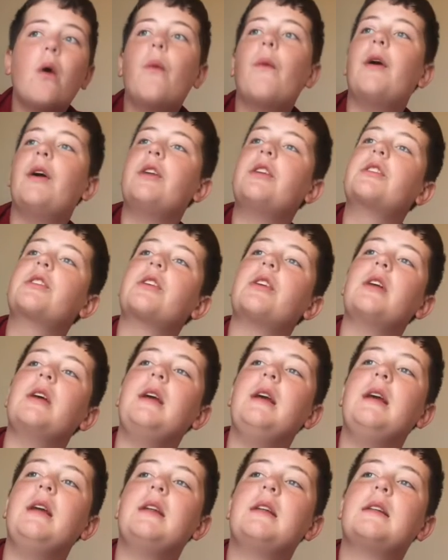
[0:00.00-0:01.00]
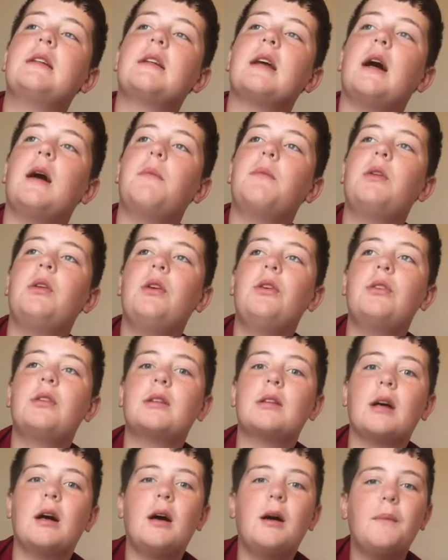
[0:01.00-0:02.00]
which leads up to
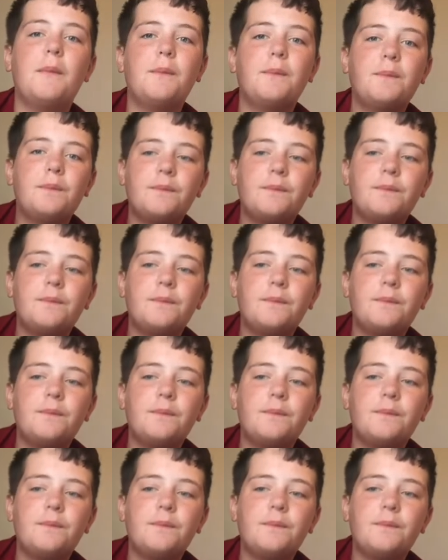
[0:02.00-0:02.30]
some